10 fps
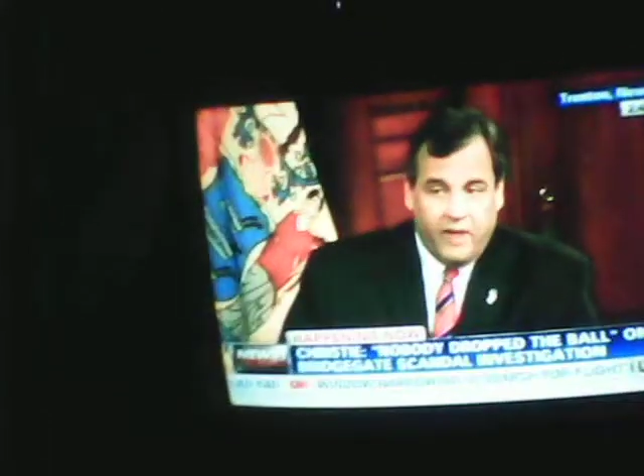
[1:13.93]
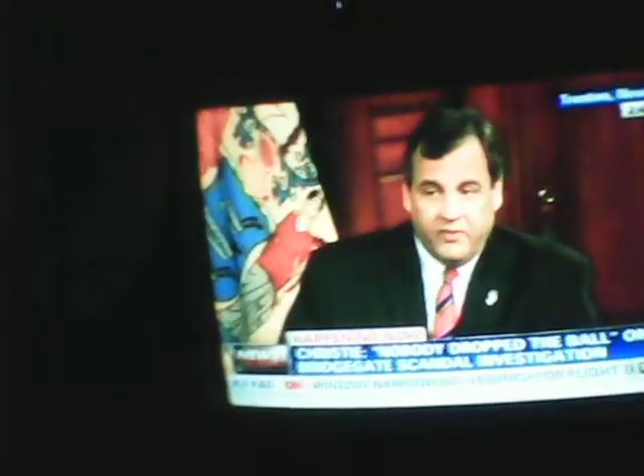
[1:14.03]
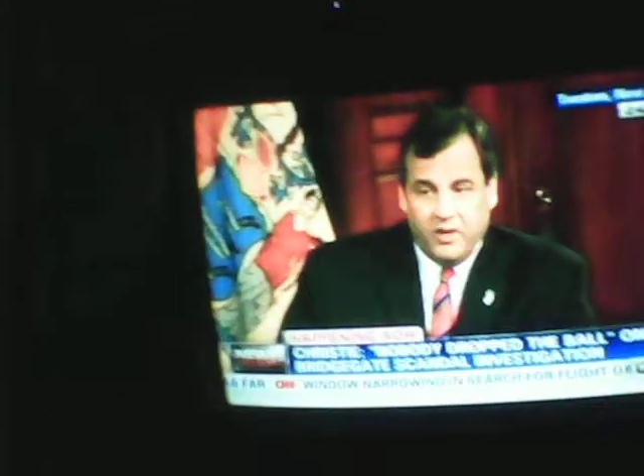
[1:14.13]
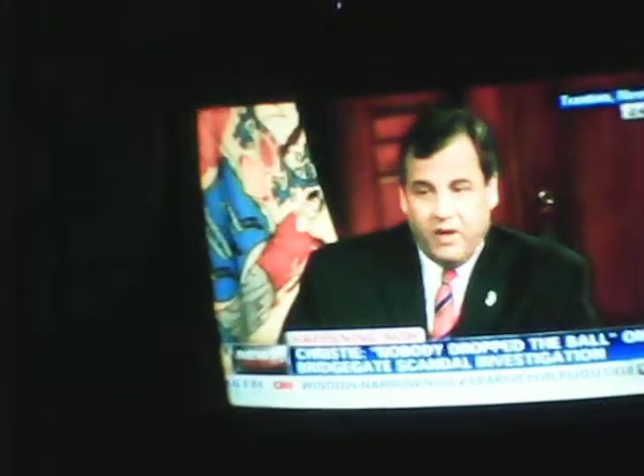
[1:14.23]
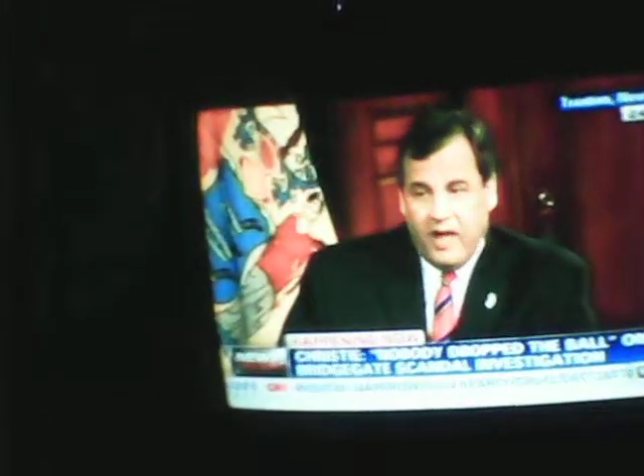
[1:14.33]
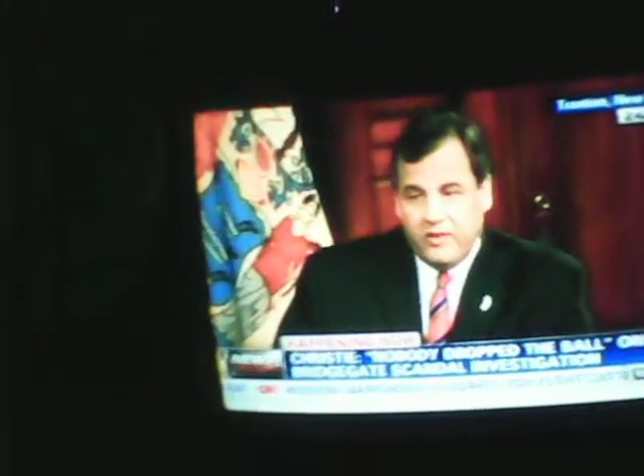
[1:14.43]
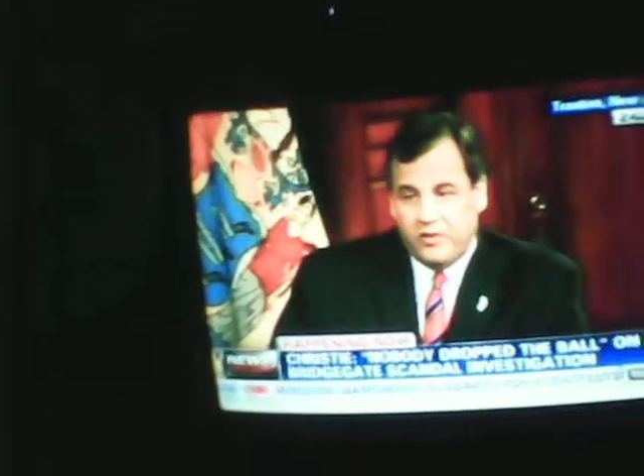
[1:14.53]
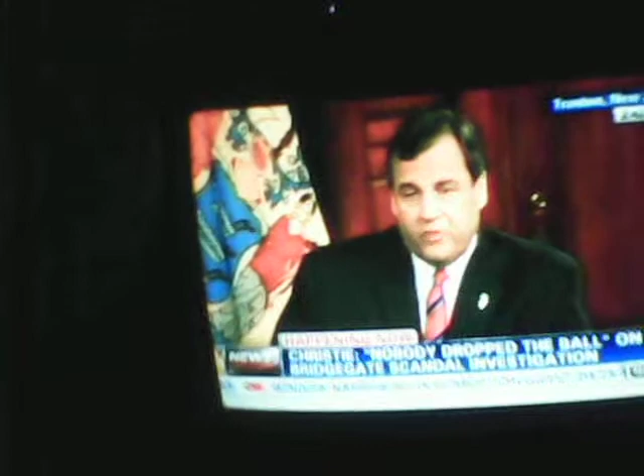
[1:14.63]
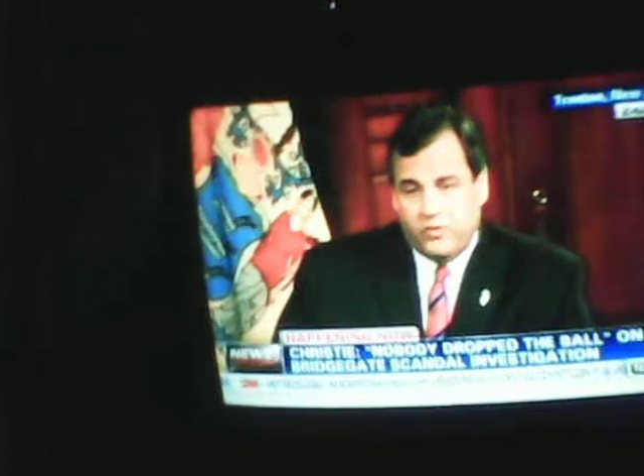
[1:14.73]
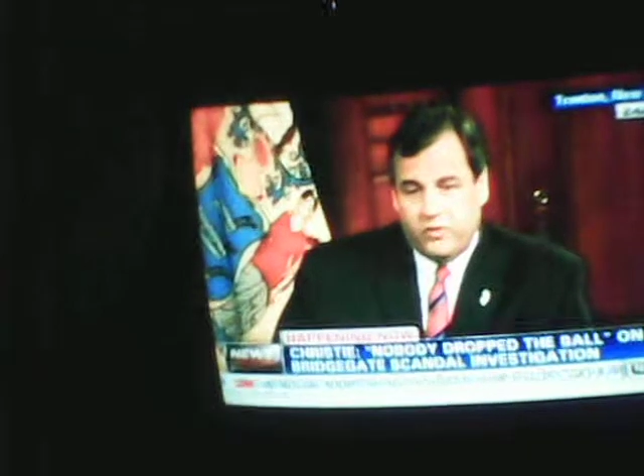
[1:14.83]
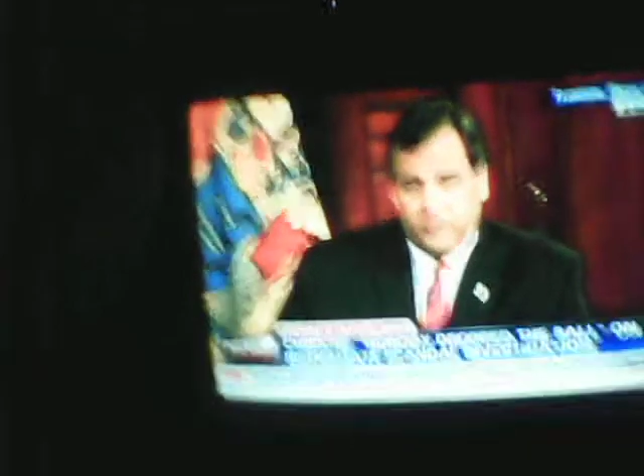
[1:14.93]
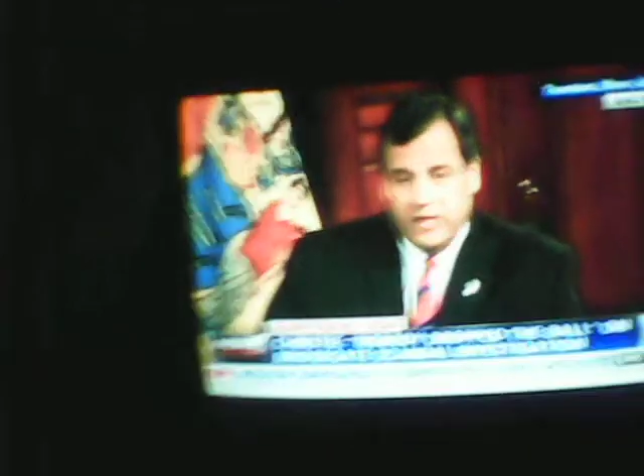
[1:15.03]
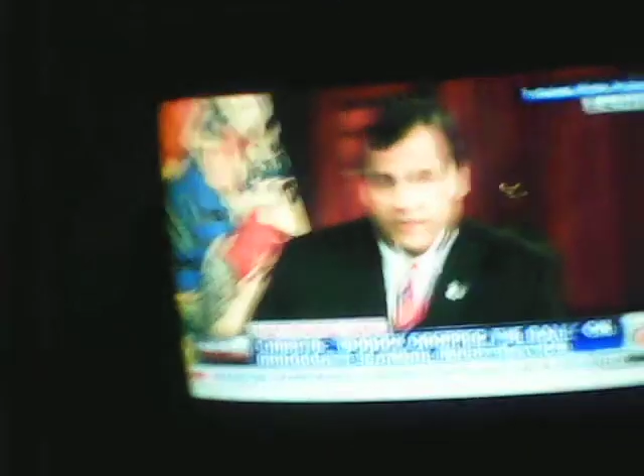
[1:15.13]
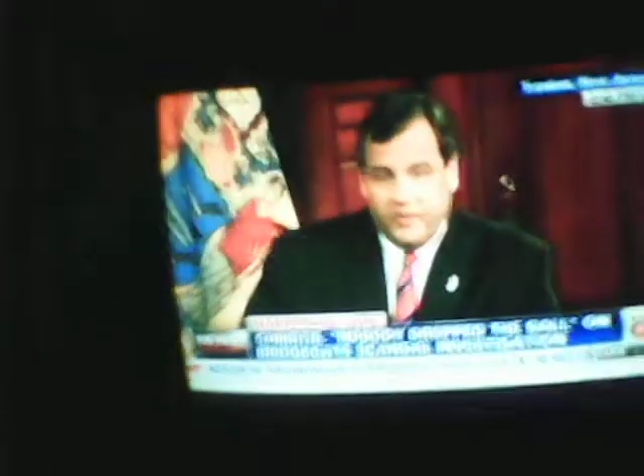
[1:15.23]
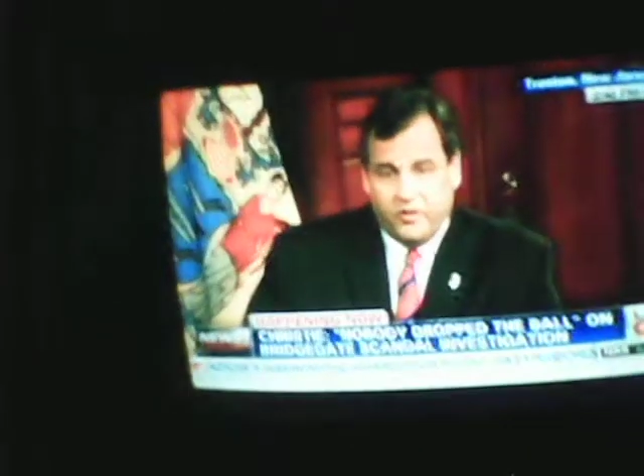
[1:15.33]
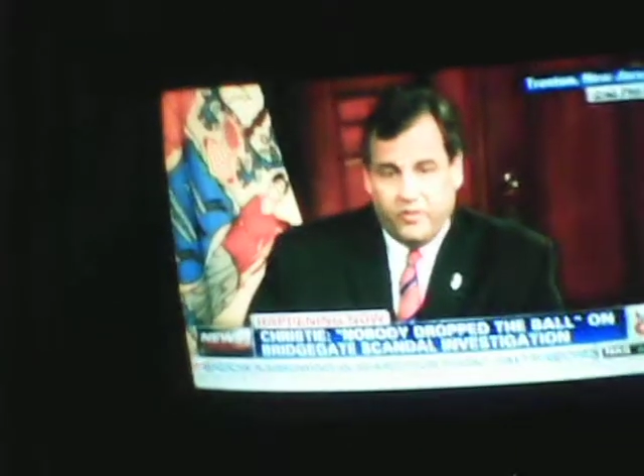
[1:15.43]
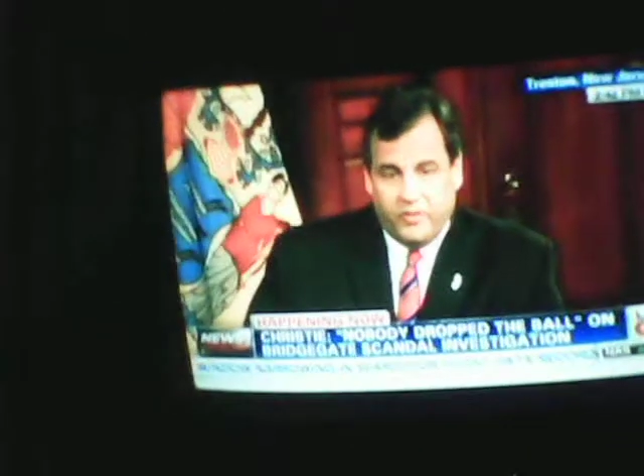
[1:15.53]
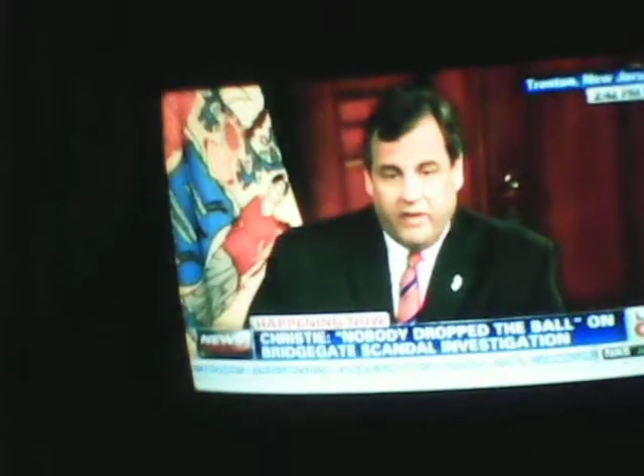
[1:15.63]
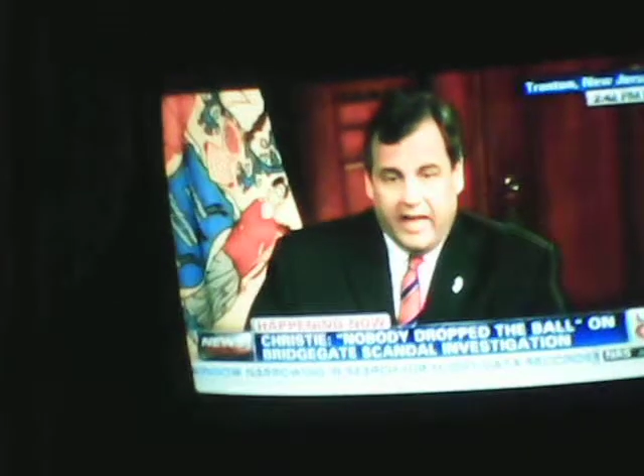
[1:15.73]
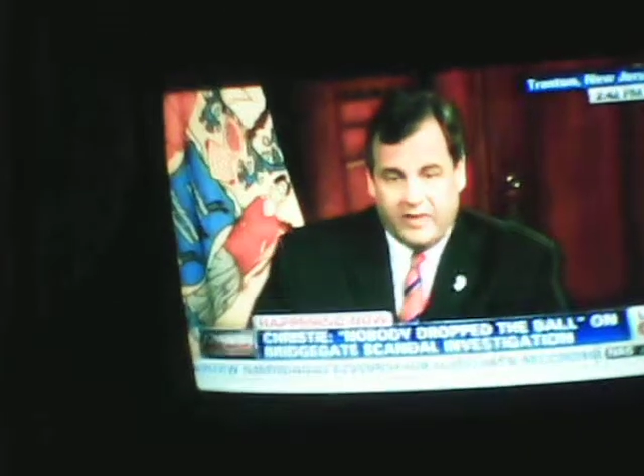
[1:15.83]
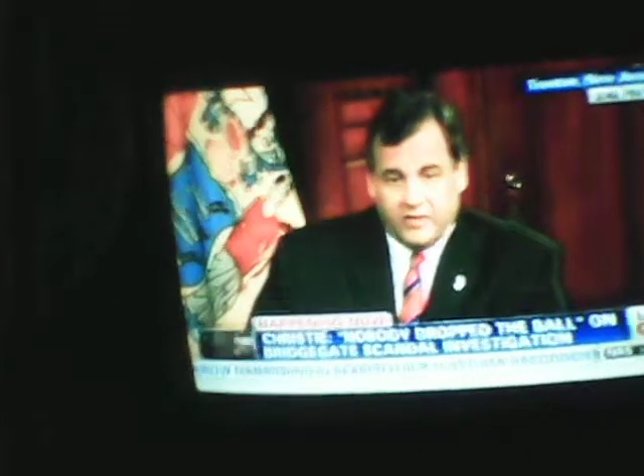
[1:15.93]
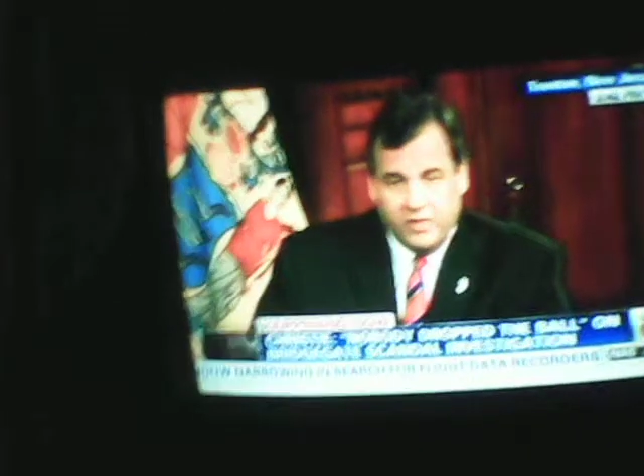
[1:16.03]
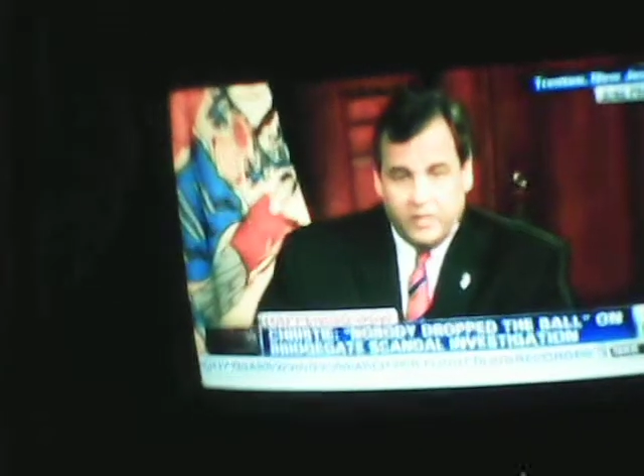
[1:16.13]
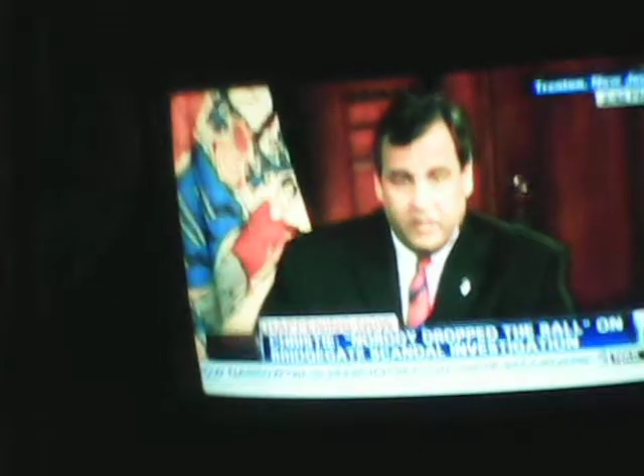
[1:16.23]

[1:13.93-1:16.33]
done a lot of soul searching. Oh well, okay.